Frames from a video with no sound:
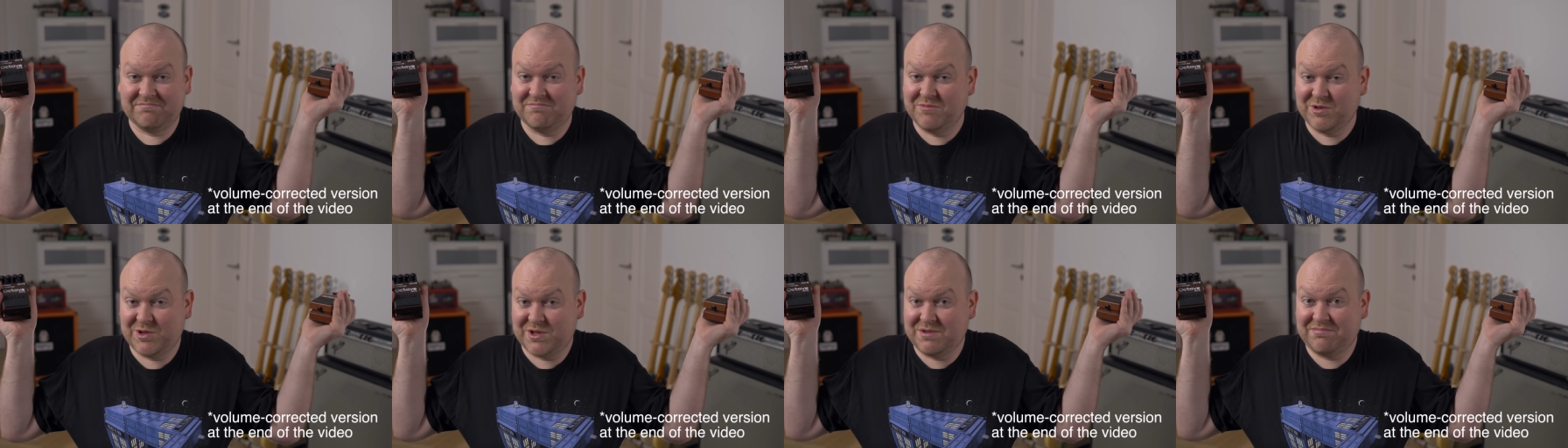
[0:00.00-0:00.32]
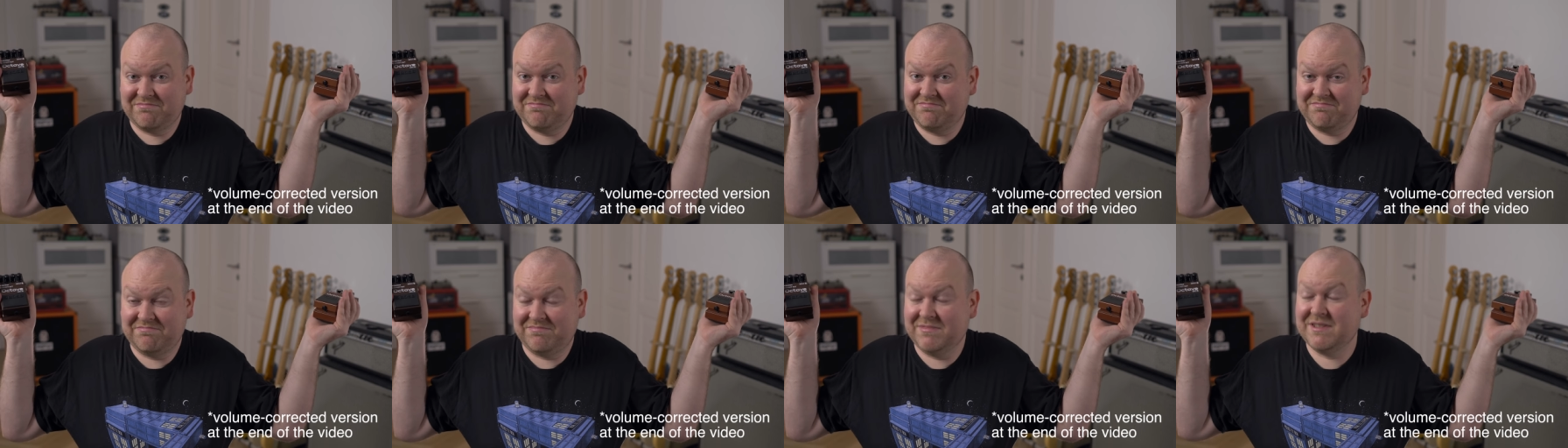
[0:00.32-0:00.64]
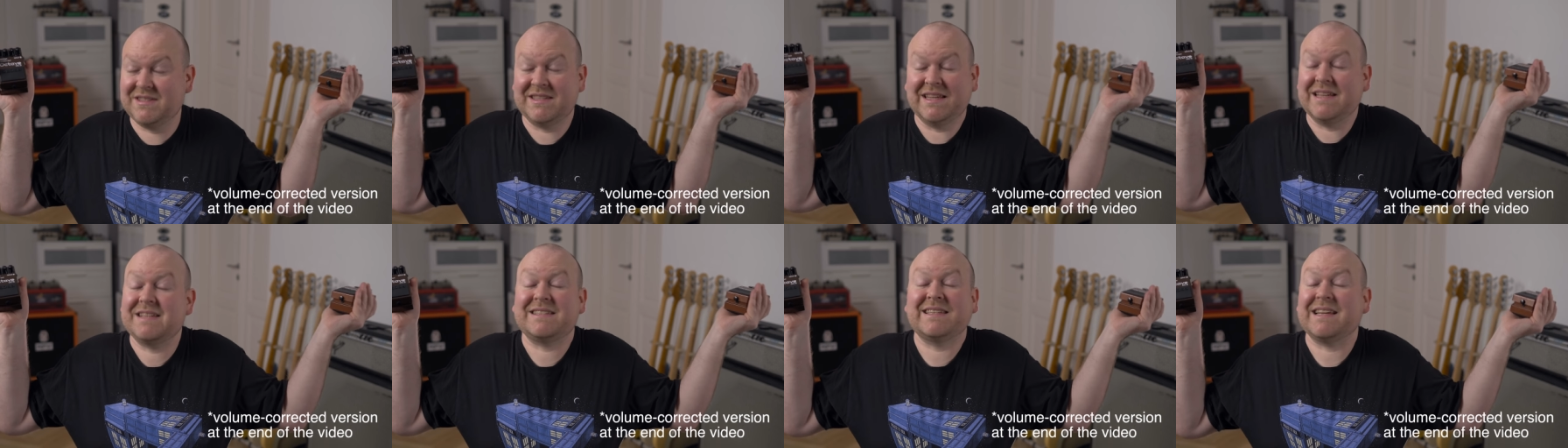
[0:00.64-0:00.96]
which
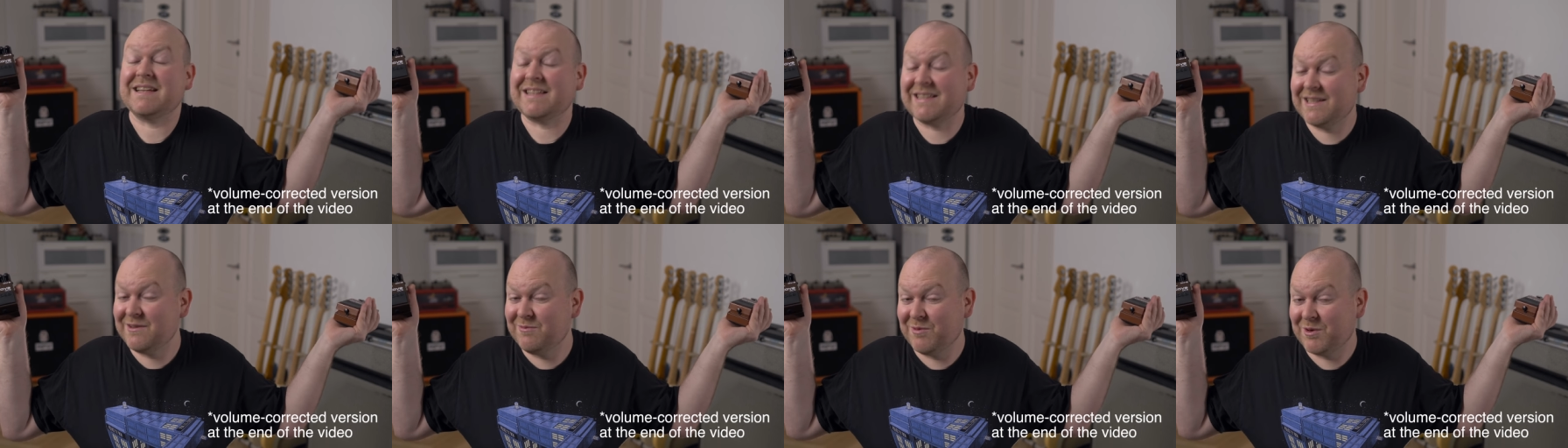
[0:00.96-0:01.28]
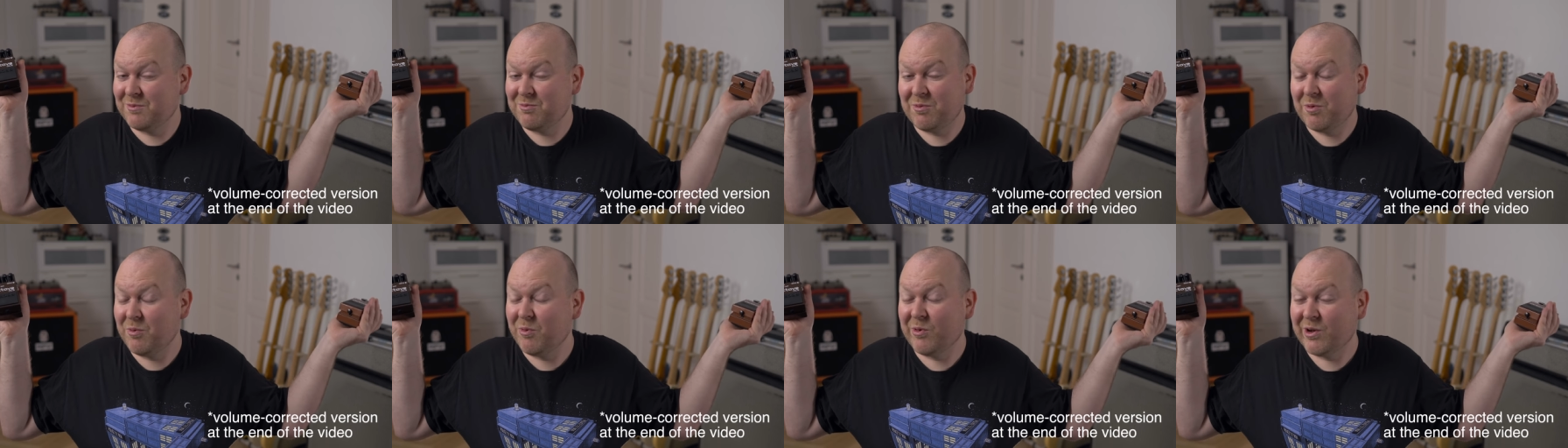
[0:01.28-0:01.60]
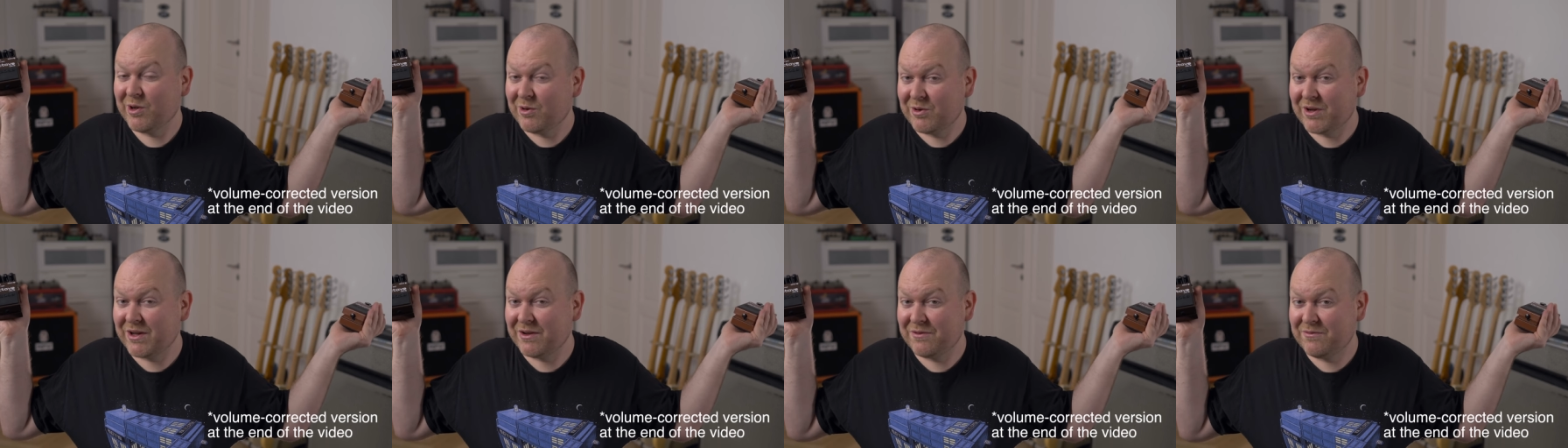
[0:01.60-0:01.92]
is exactly what we were
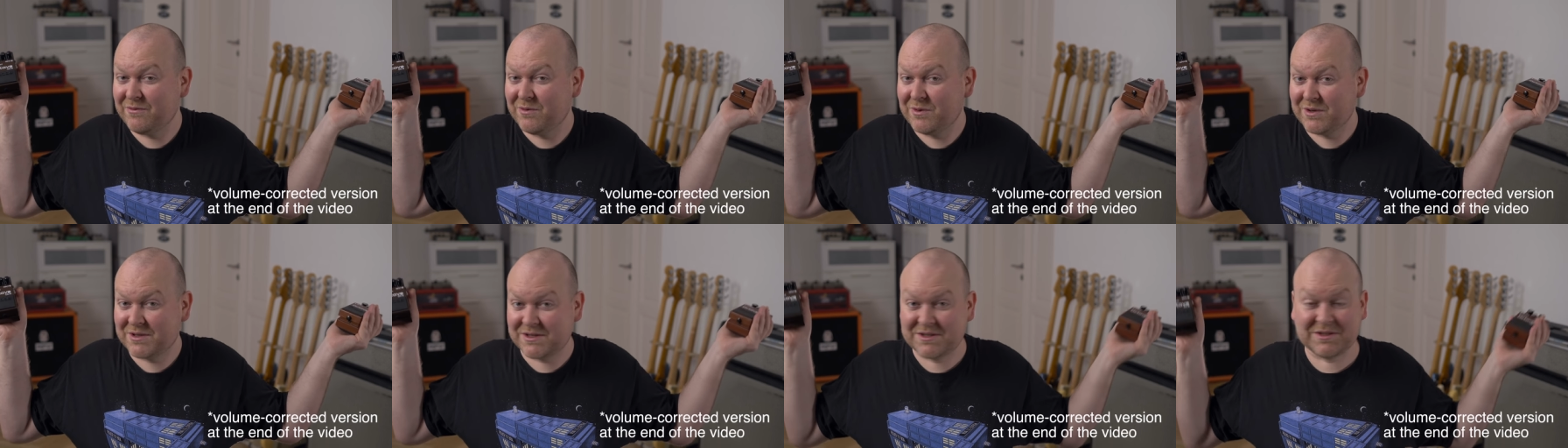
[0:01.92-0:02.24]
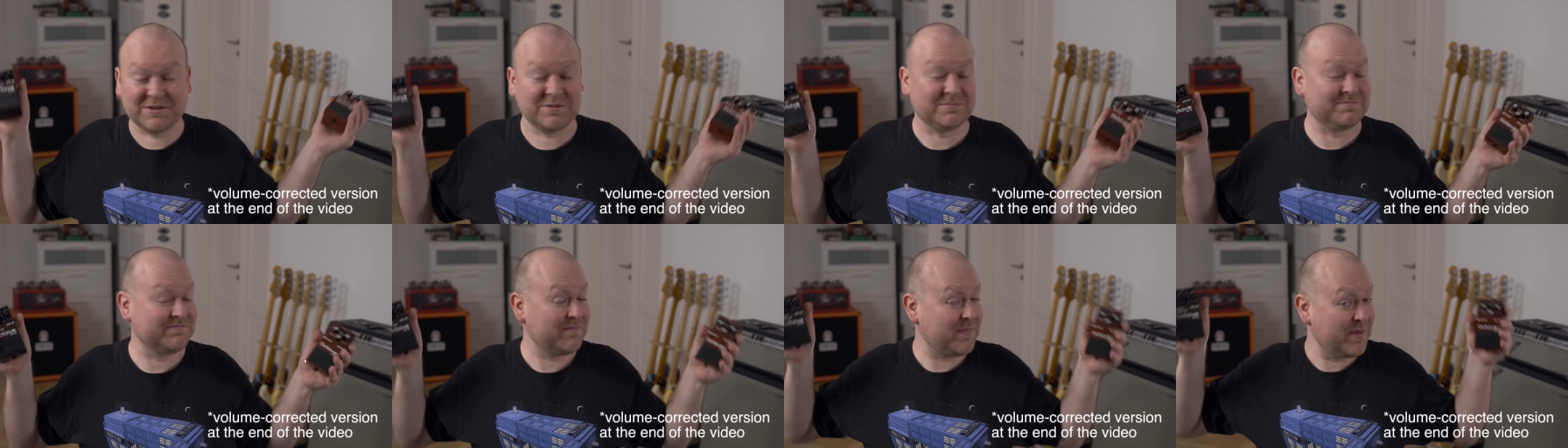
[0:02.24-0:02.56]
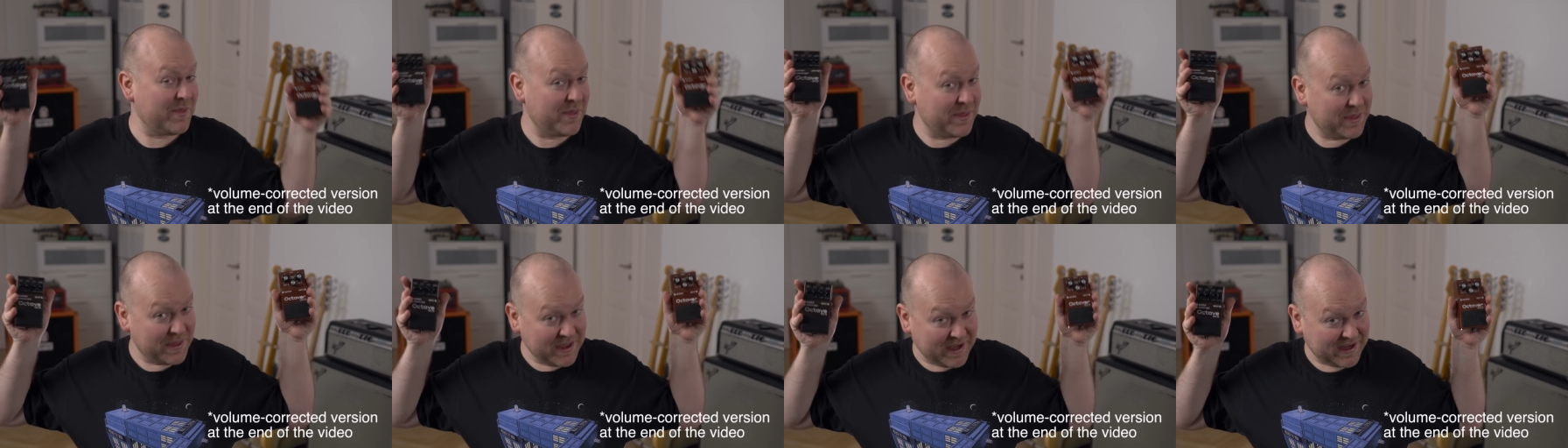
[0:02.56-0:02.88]
looking for, so
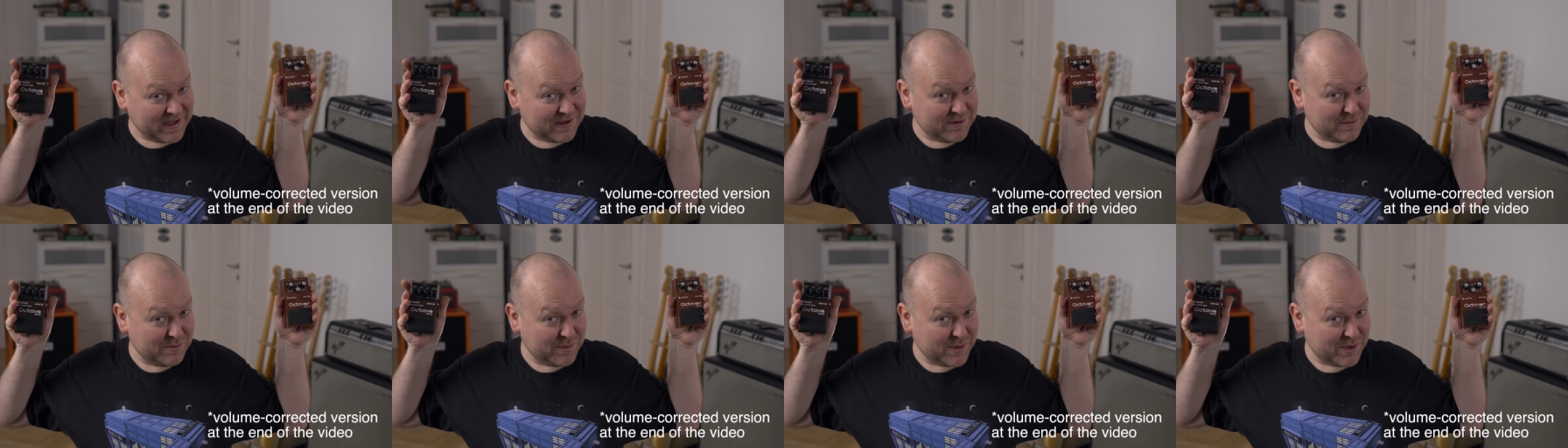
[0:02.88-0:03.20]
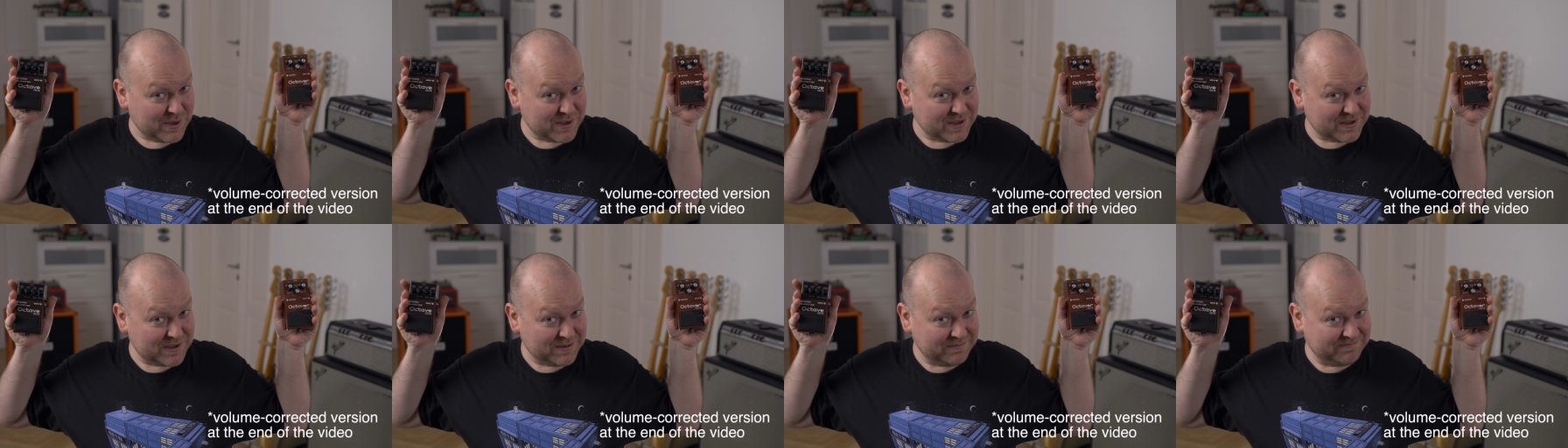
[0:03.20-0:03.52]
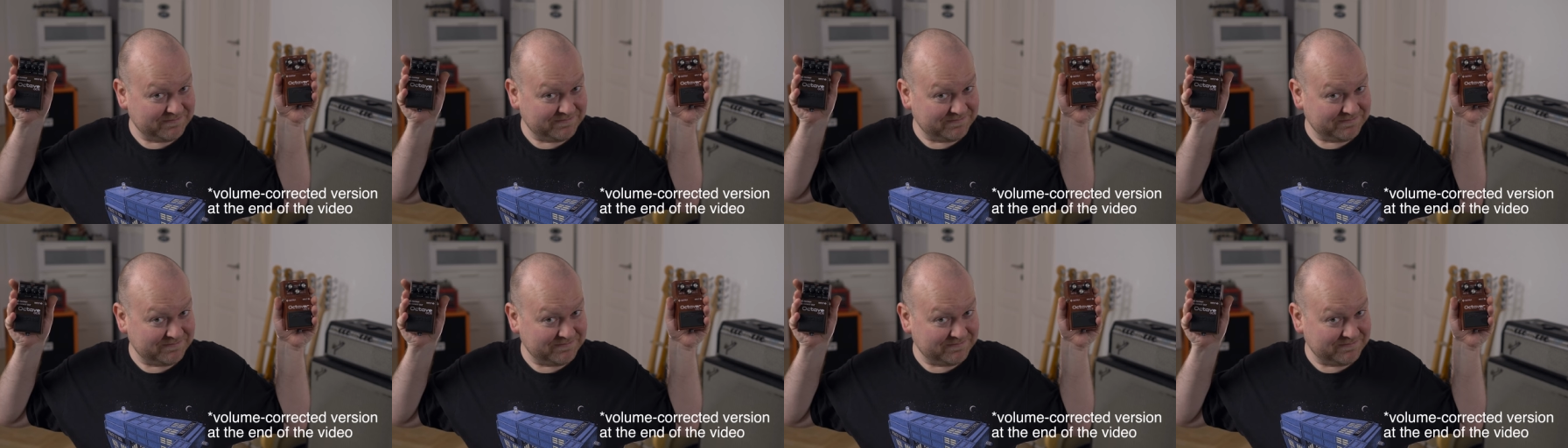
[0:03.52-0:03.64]
thank you, boss.